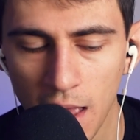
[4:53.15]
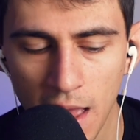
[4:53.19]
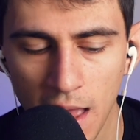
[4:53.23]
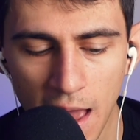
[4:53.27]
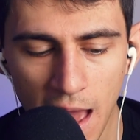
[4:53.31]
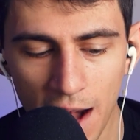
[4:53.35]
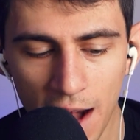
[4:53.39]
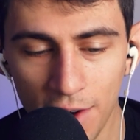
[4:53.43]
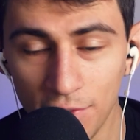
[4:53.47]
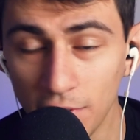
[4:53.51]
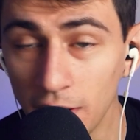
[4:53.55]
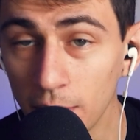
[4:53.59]

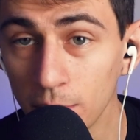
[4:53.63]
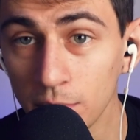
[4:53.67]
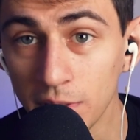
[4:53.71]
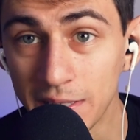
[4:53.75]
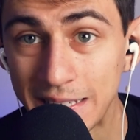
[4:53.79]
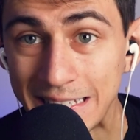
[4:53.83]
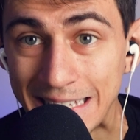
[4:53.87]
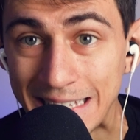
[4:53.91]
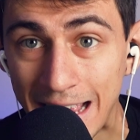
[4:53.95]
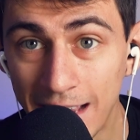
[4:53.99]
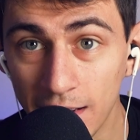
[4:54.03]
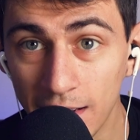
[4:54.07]
And if you're able to
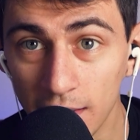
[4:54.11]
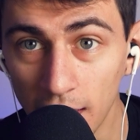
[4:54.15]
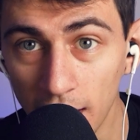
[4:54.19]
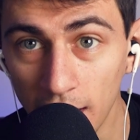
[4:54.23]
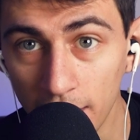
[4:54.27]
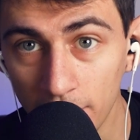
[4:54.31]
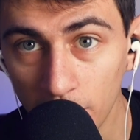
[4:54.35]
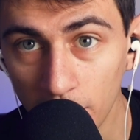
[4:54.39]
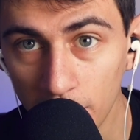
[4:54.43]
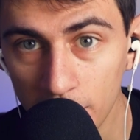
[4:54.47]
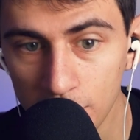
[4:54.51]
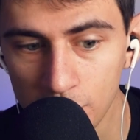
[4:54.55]
take
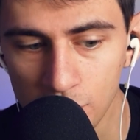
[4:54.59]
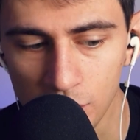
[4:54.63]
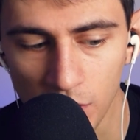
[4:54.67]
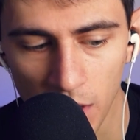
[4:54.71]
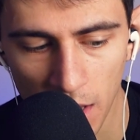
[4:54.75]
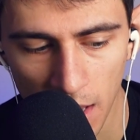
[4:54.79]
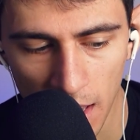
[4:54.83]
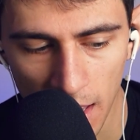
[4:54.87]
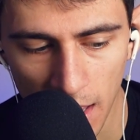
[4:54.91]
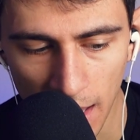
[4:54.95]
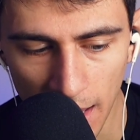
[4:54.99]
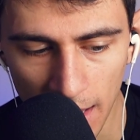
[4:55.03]
leverage
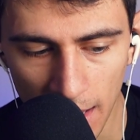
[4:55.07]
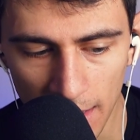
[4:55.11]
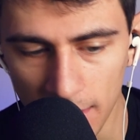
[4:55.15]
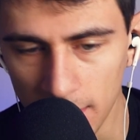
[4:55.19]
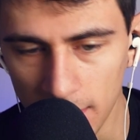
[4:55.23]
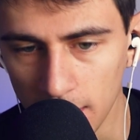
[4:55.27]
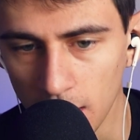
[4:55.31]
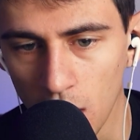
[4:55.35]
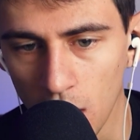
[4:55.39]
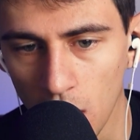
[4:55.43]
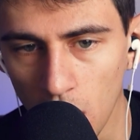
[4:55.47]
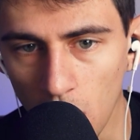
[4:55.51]

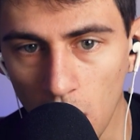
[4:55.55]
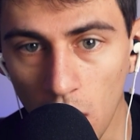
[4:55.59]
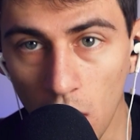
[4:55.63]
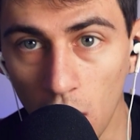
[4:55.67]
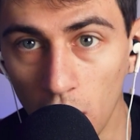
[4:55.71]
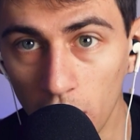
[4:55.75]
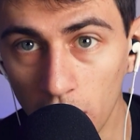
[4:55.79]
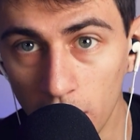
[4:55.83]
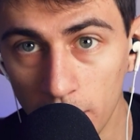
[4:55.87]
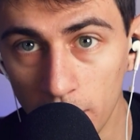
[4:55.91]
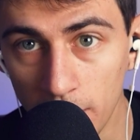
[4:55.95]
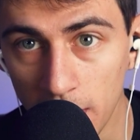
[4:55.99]
and
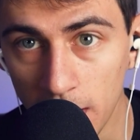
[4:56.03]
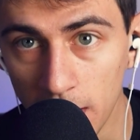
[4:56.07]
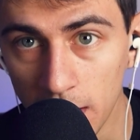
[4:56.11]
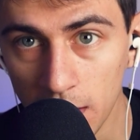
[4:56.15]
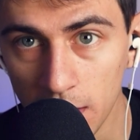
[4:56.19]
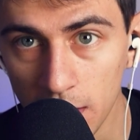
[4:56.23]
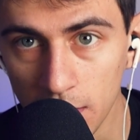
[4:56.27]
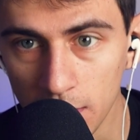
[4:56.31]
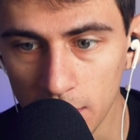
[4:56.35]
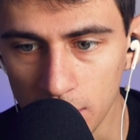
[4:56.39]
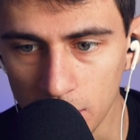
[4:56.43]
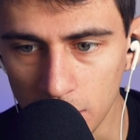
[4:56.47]
automate
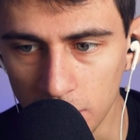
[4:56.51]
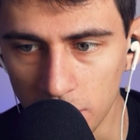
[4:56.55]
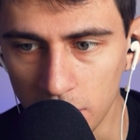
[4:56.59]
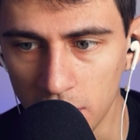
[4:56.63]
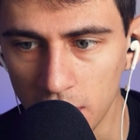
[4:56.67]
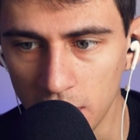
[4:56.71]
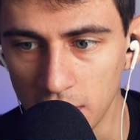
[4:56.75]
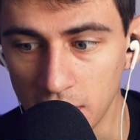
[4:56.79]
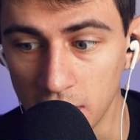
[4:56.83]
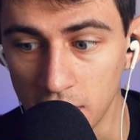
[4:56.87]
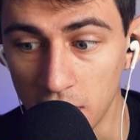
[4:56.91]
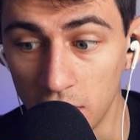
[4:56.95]
it, so
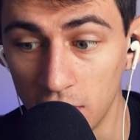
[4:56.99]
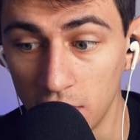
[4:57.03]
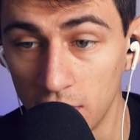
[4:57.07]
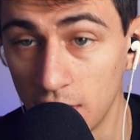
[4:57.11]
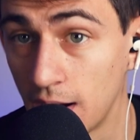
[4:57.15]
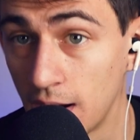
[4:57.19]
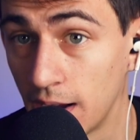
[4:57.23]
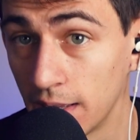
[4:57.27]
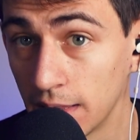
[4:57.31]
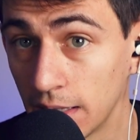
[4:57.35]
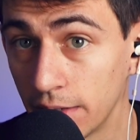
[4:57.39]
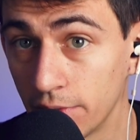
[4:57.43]
things that are
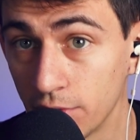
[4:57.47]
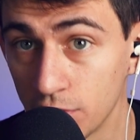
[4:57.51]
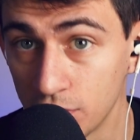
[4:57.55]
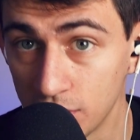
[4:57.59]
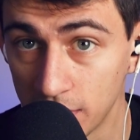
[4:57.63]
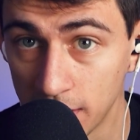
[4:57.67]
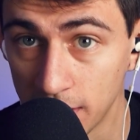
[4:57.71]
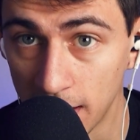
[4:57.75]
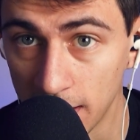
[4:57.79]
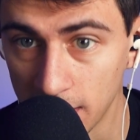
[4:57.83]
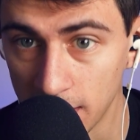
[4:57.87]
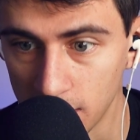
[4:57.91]
high leverage
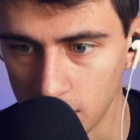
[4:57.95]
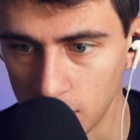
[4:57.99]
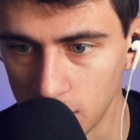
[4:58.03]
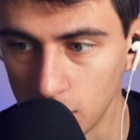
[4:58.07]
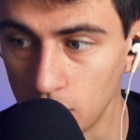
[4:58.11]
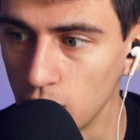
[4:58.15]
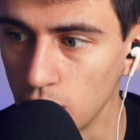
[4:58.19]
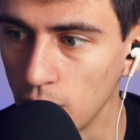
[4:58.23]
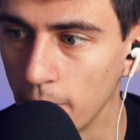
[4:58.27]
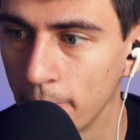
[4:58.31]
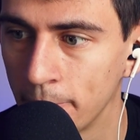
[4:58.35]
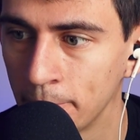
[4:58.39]
tasks,
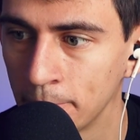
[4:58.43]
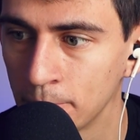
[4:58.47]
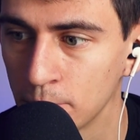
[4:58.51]
you